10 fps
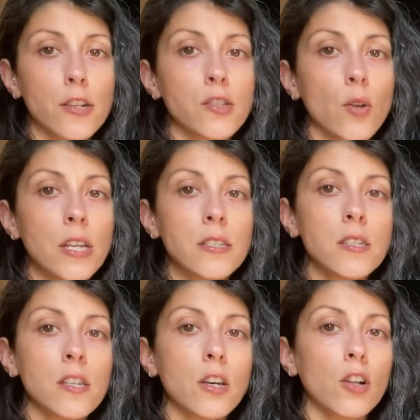So this is
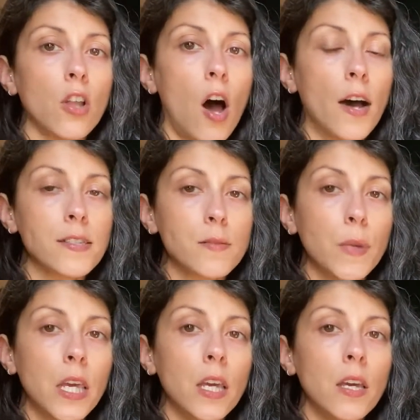the Gloss
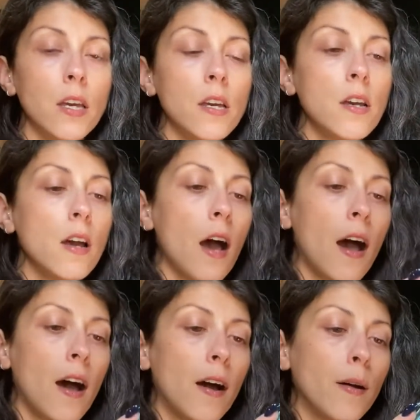Me,
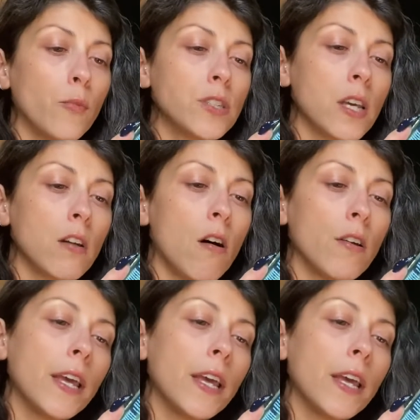what's it called?